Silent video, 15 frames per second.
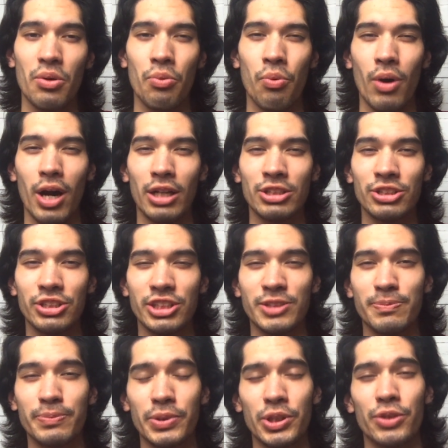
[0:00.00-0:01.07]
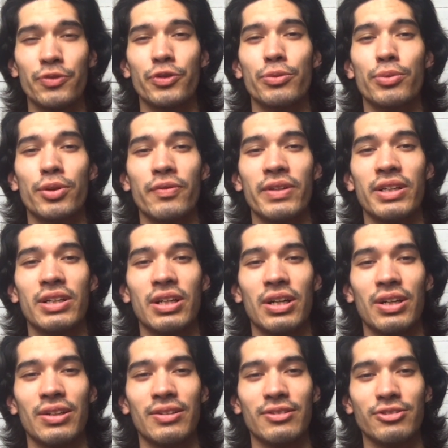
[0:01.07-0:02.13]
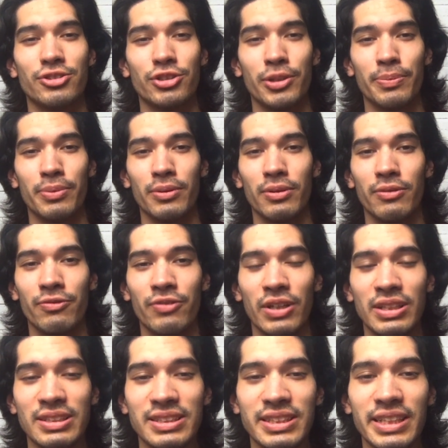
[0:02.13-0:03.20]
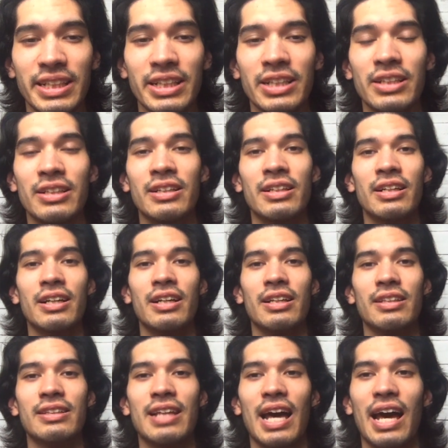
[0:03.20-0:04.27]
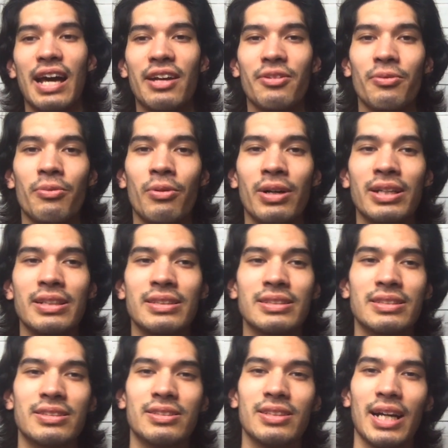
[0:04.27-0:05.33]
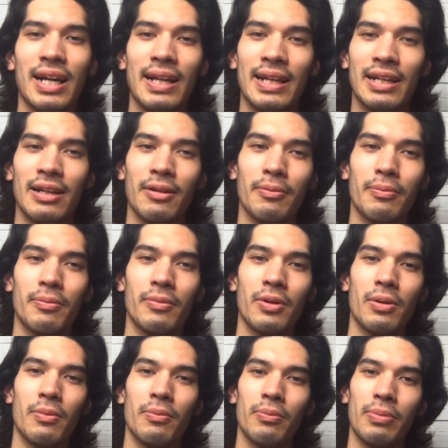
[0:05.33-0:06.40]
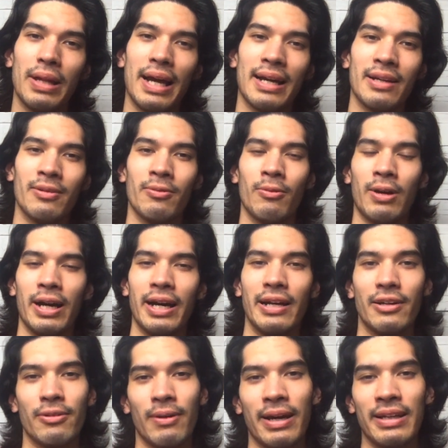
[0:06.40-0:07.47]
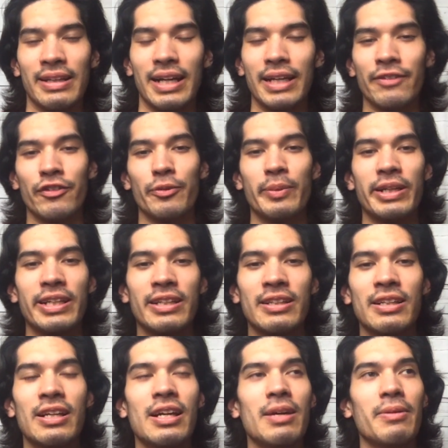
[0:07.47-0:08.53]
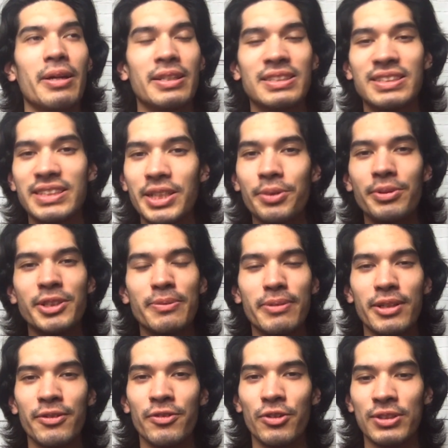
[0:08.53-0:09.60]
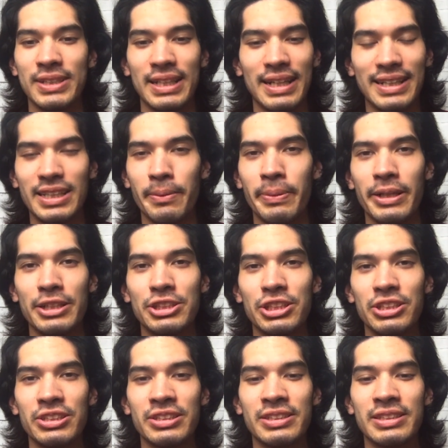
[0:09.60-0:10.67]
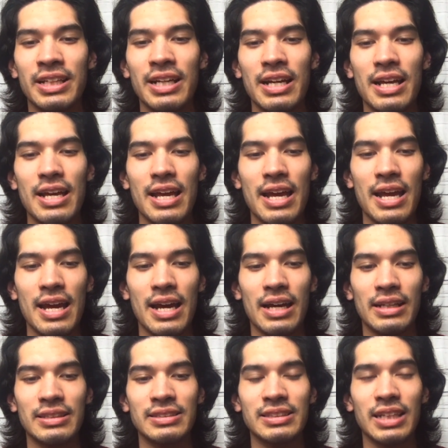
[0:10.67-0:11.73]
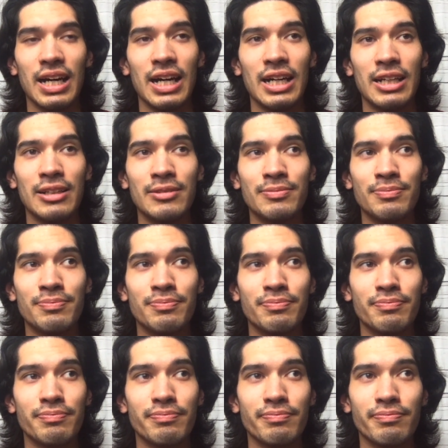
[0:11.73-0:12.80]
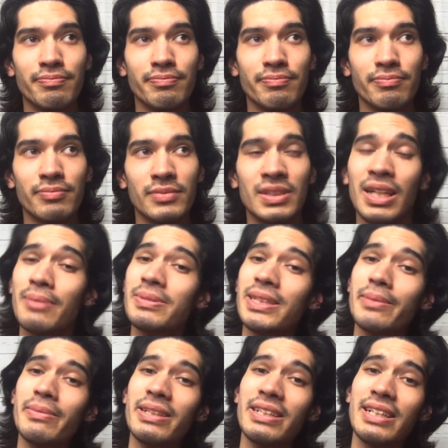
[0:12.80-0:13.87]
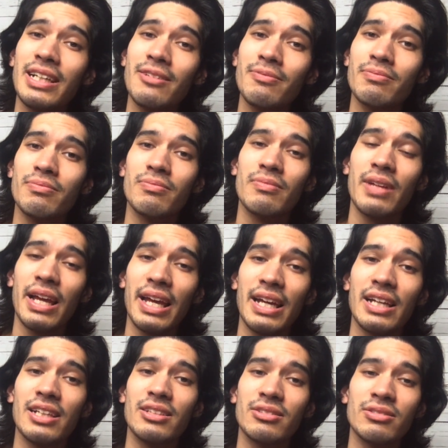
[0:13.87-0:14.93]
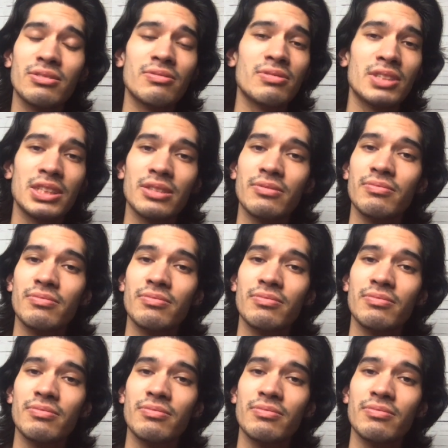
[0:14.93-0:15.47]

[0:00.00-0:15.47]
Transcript: watch this beautiful movie called Triple Frontier. That was kind of like a black and white gray line for me. It still was beautiful because I like the pictures. And come see me again and